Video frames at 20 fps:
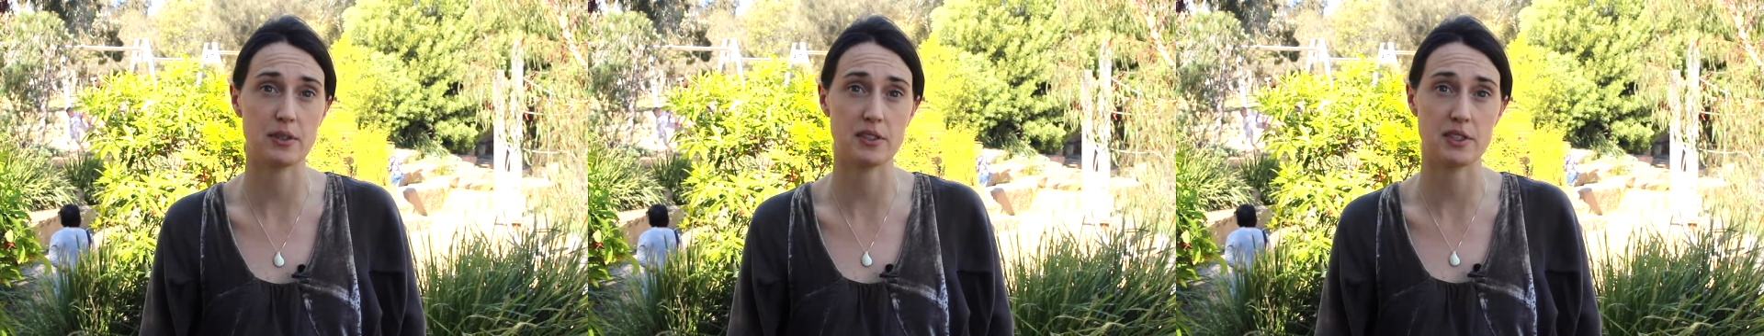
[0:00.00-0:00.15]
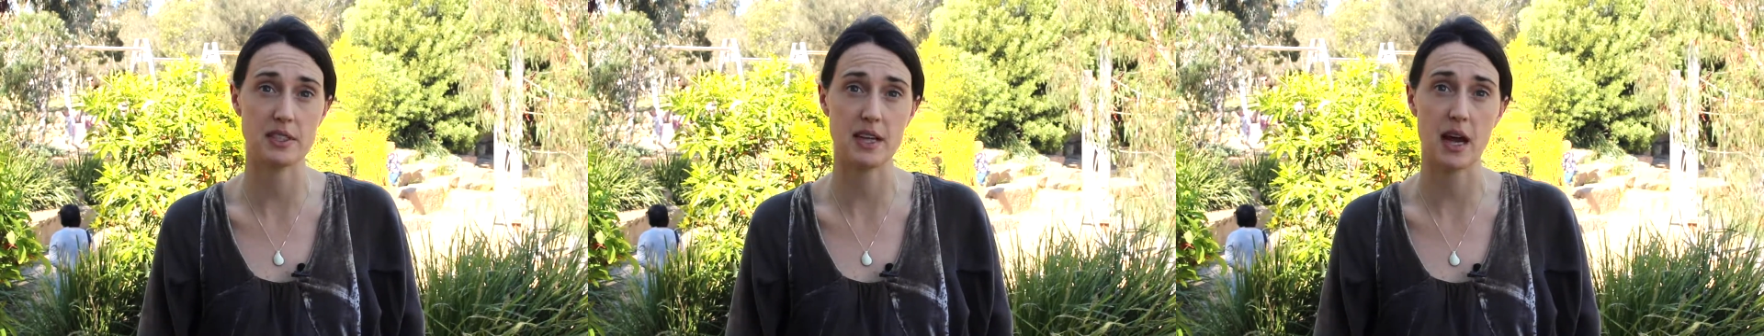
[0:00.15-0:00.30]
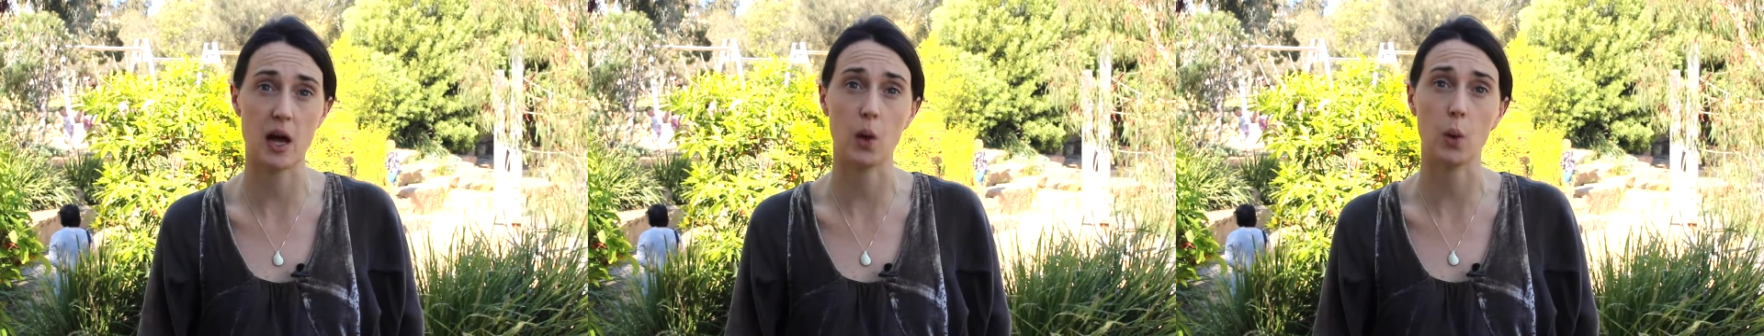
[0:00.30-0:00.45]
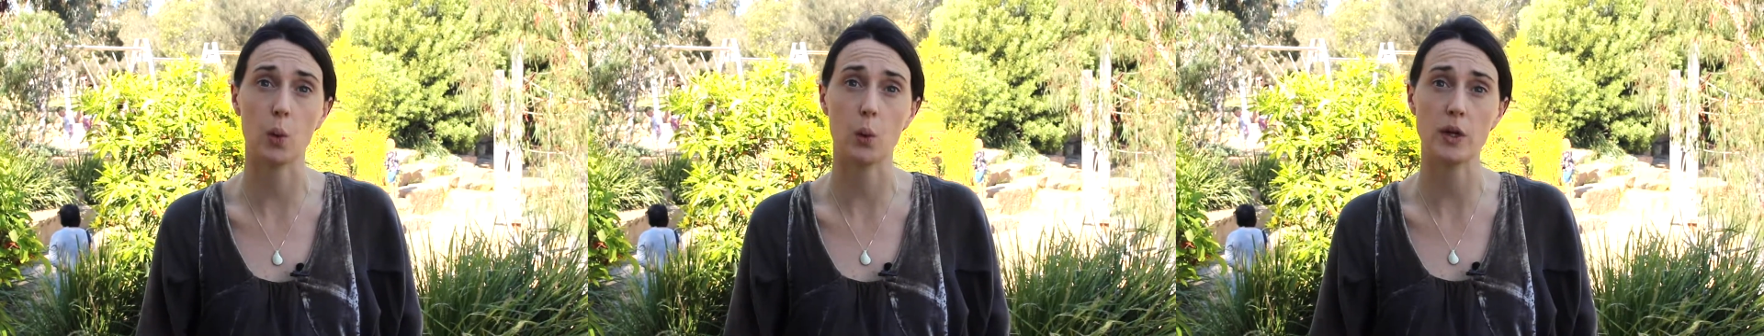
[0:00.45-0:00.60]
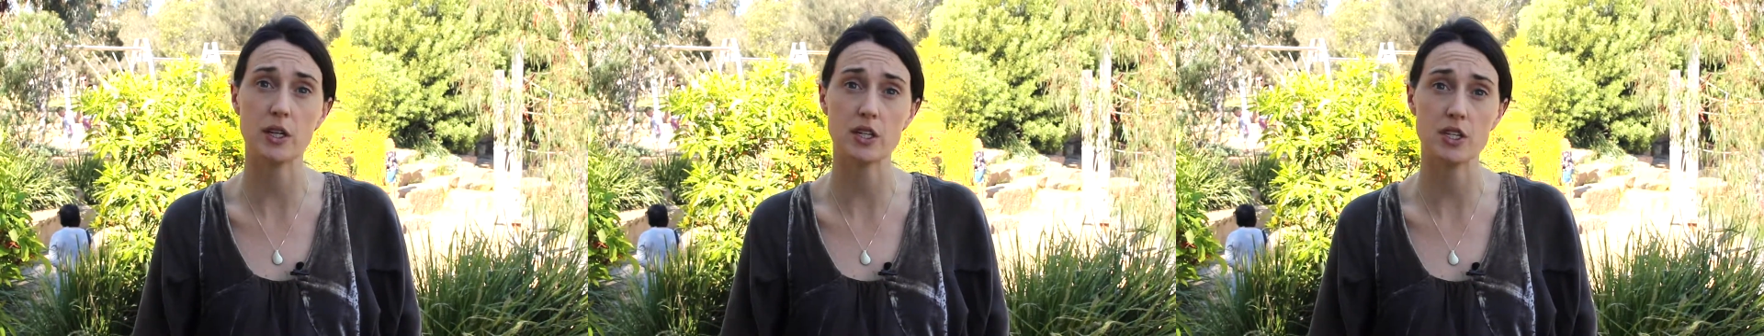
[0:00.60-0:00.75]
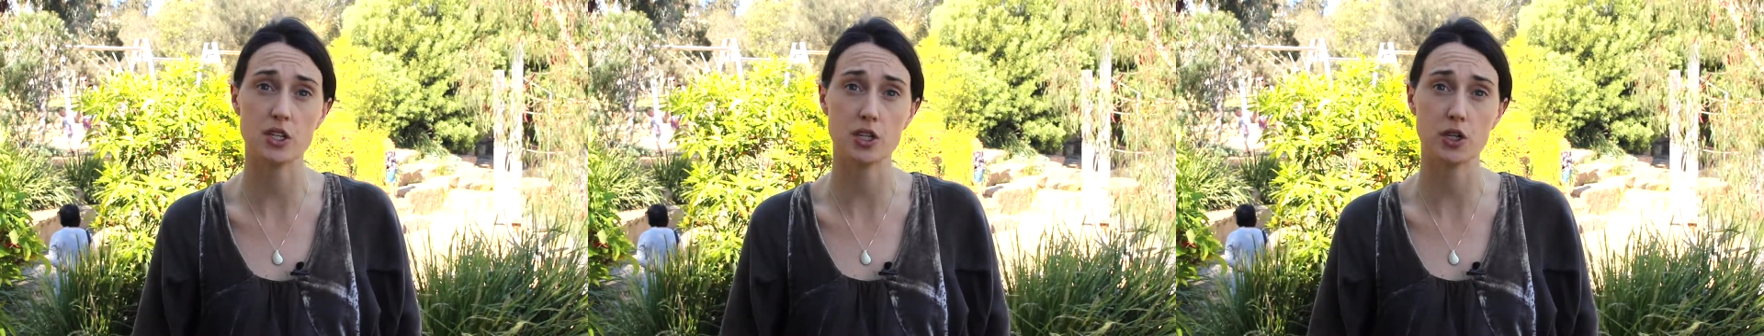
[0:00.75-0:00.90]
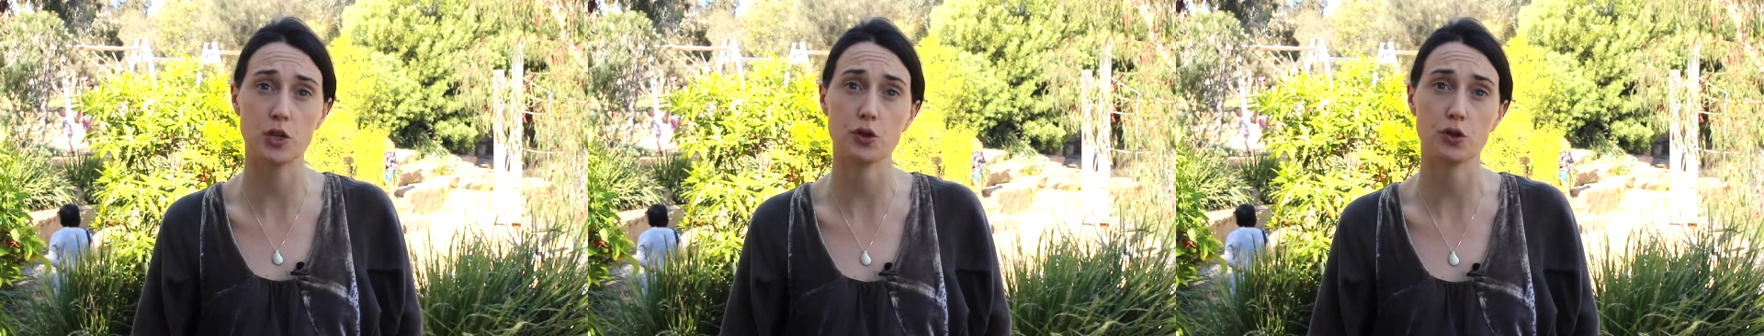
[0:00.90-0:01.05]
to tell
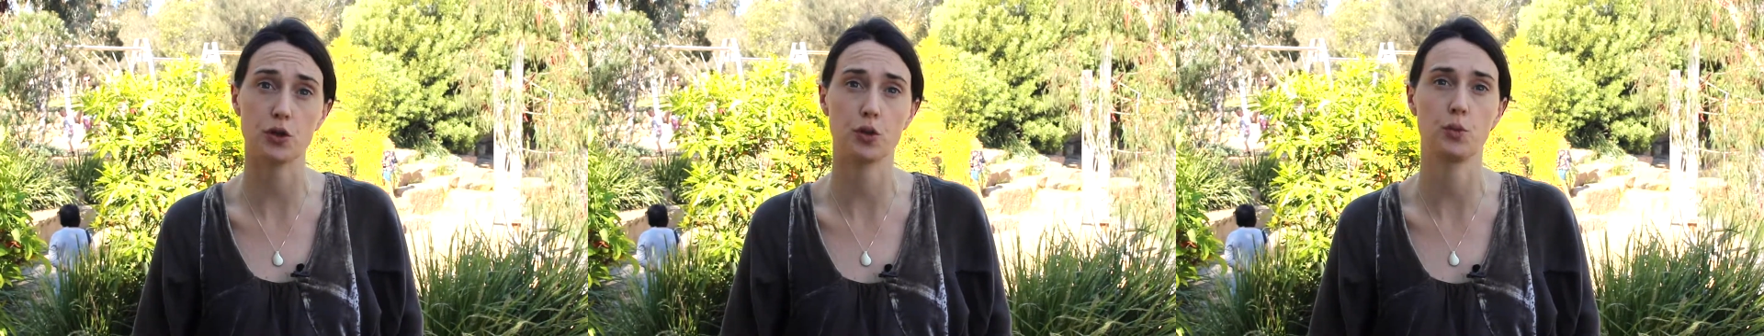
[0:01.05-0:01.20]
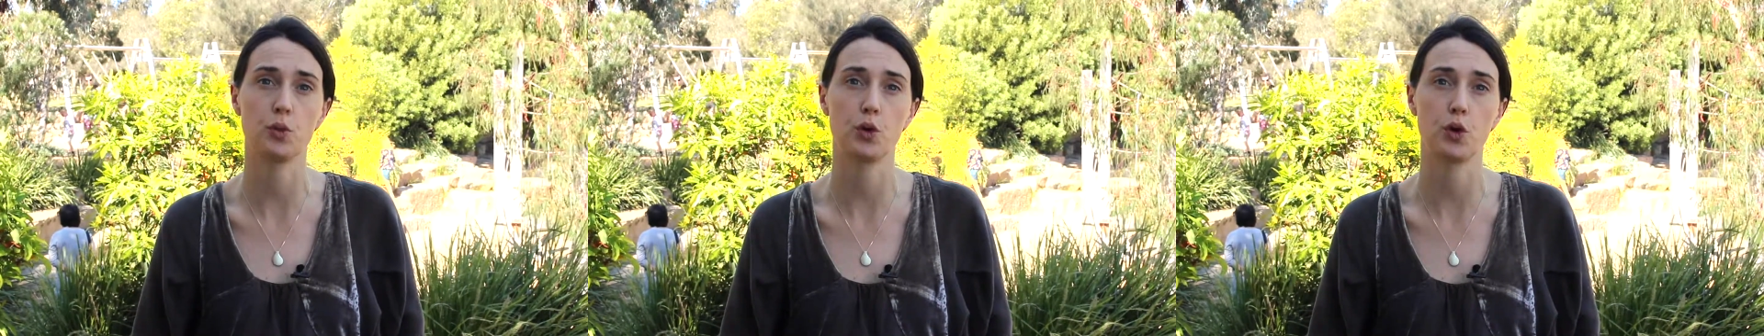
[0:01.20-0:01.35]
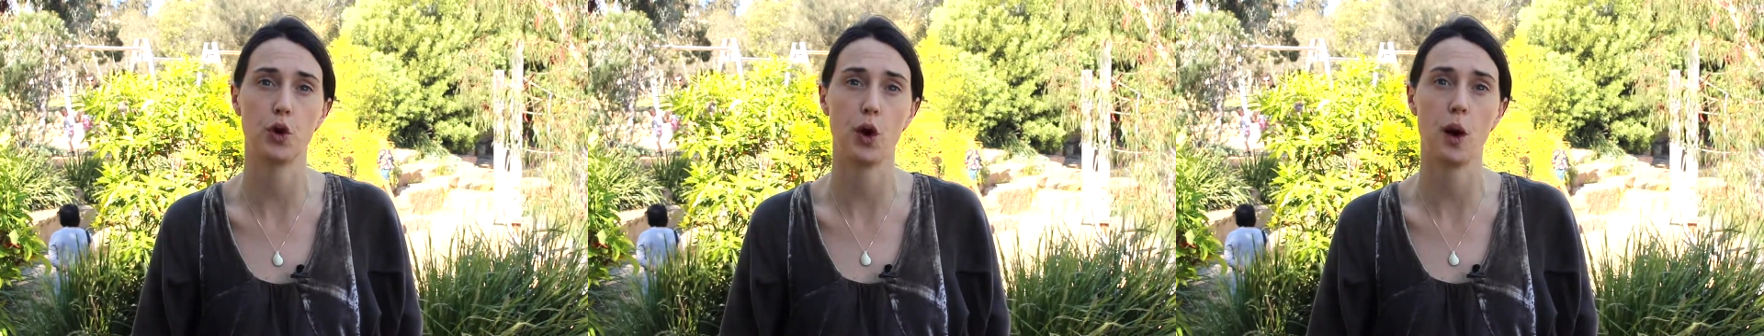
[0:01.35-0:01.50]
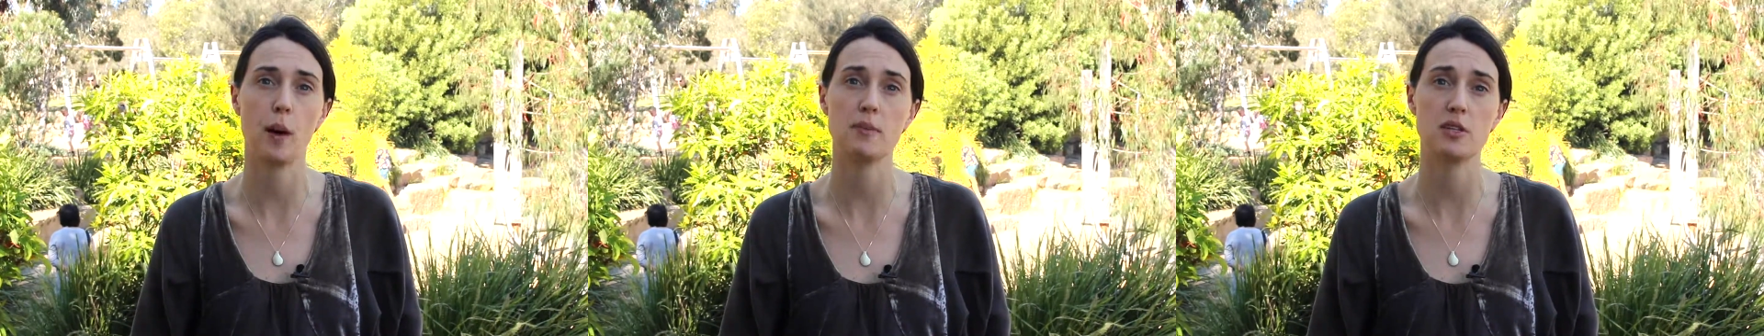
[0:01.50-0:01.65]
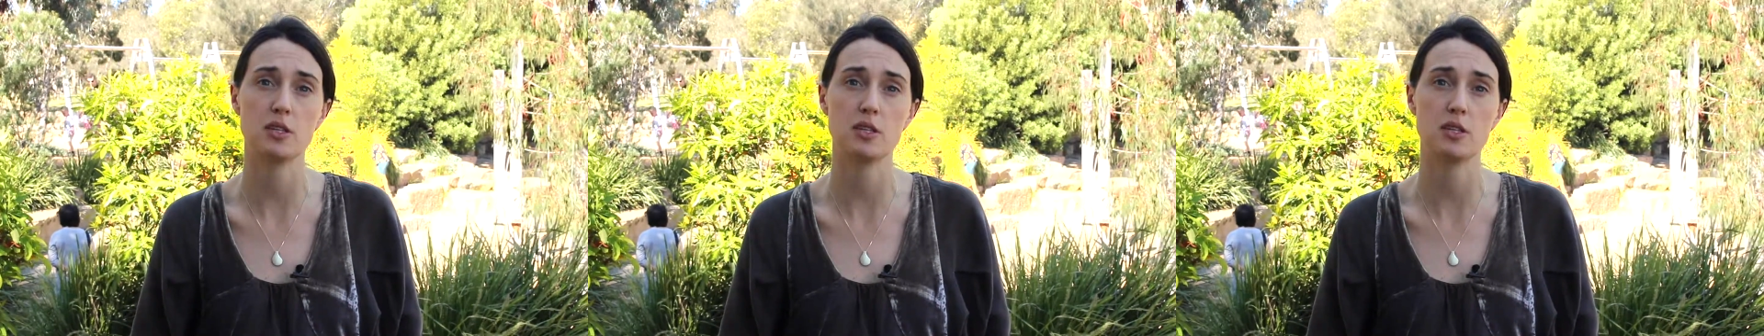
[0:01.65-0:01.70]
which children will grow up